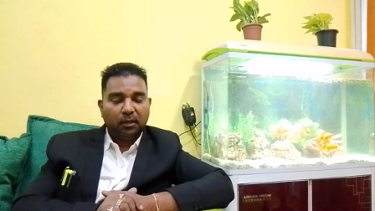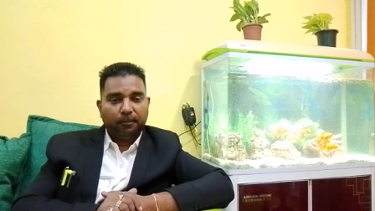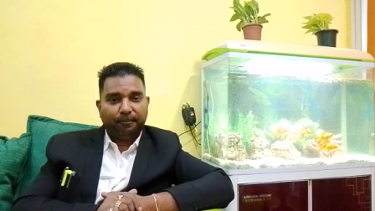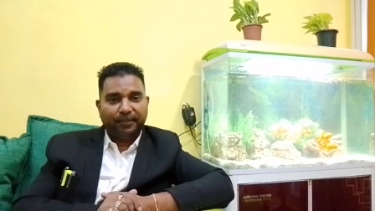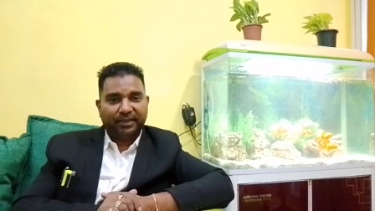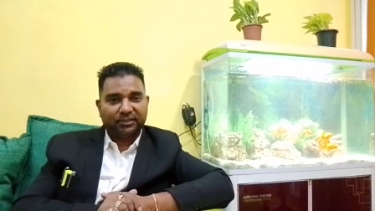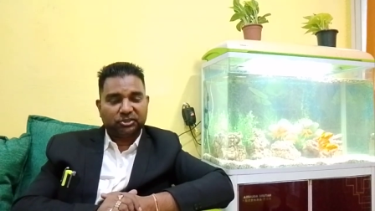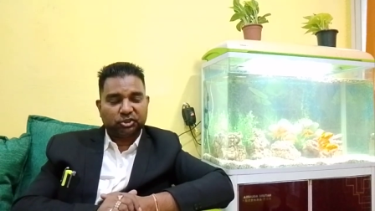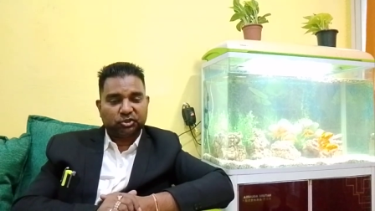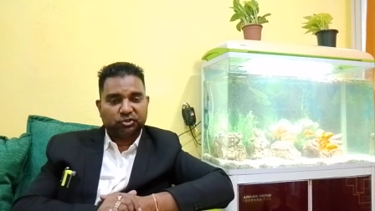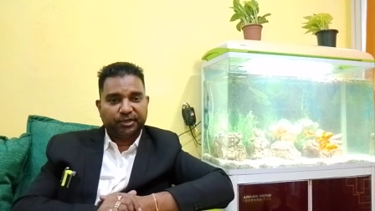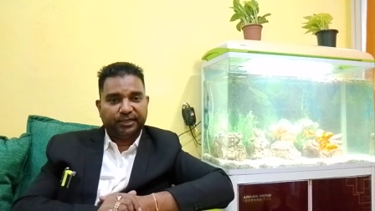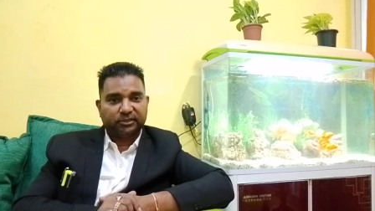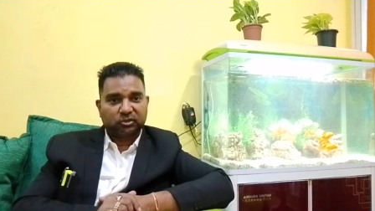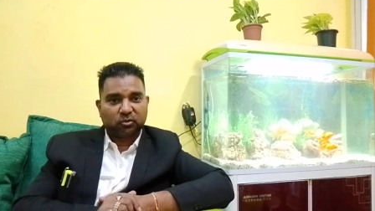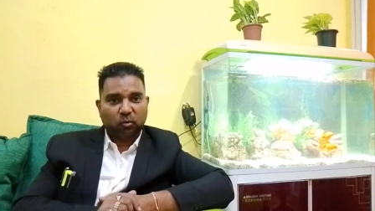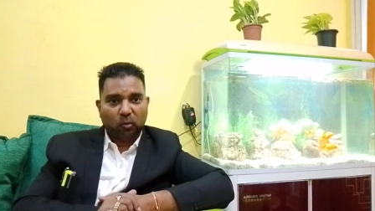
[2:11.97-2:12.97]

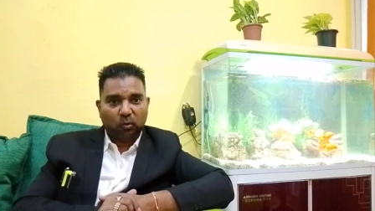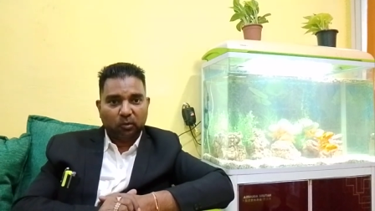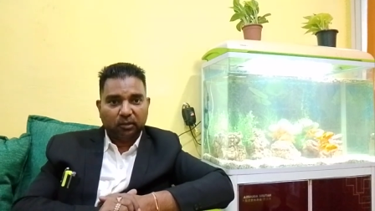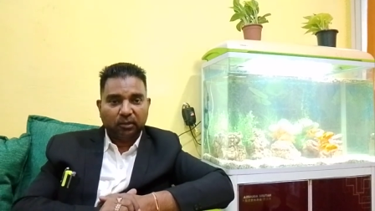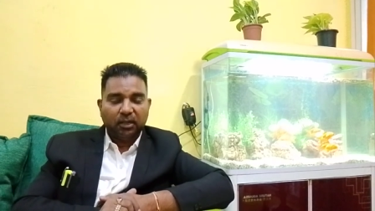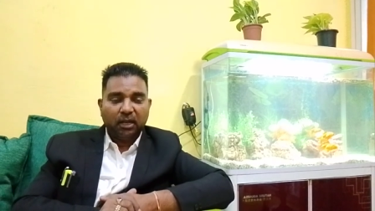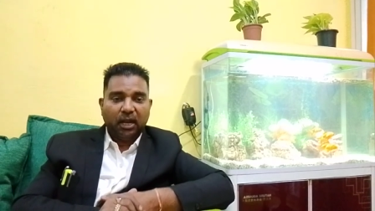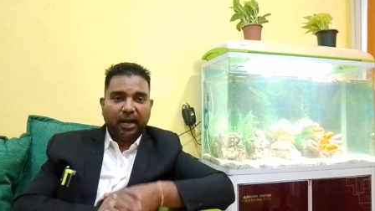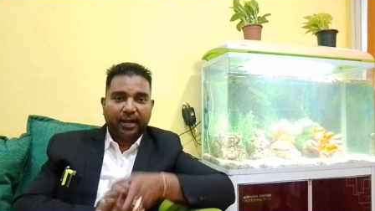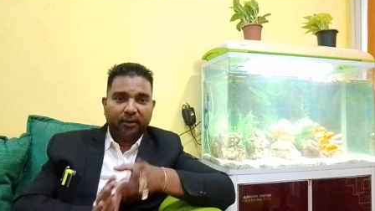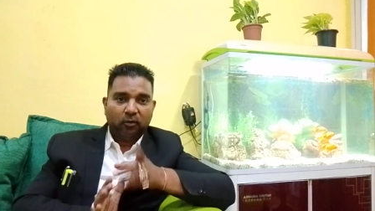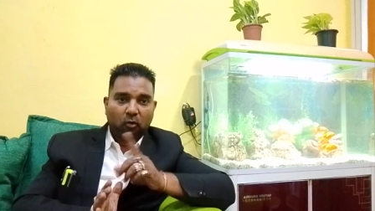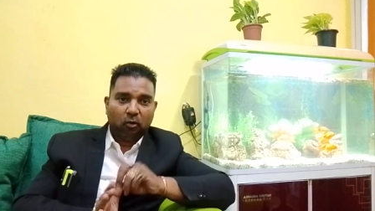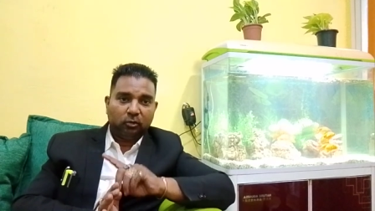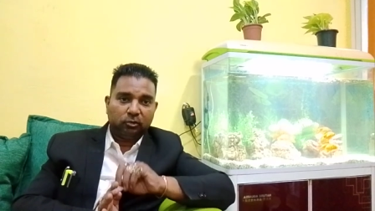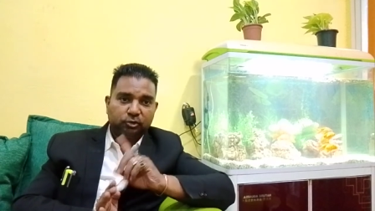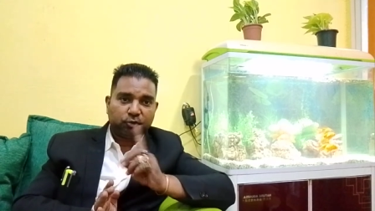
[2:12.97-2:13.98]
magistrate's court, and
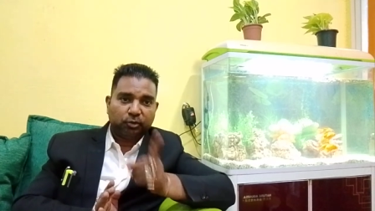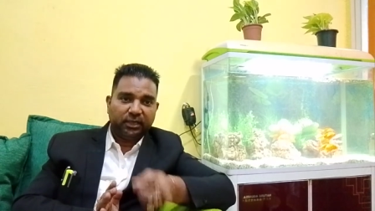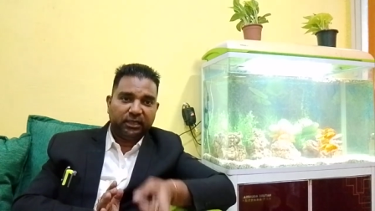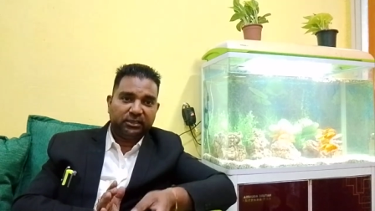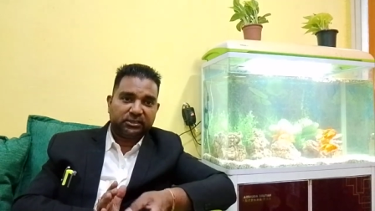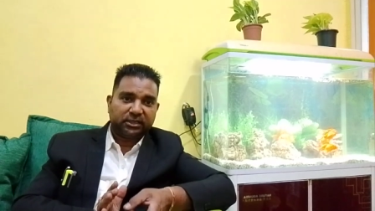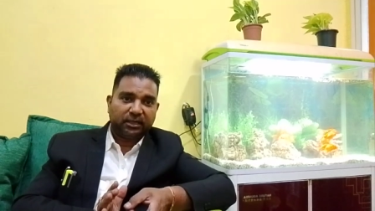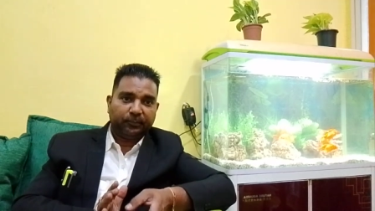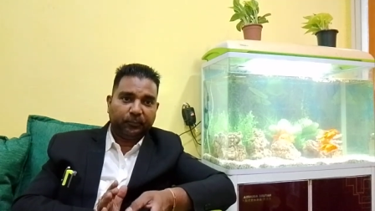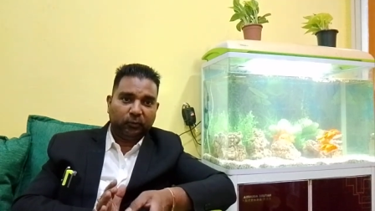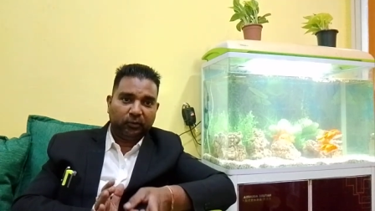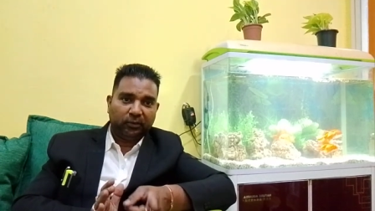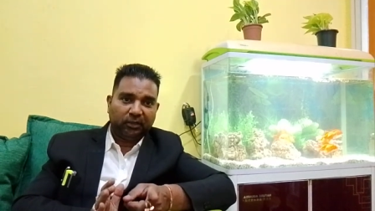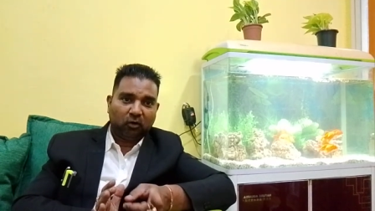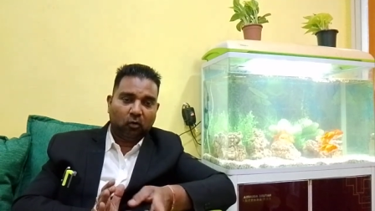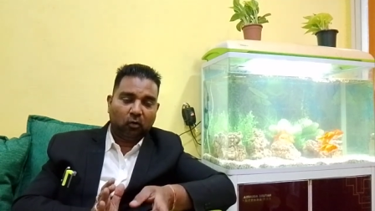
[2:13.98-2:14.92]
also in support,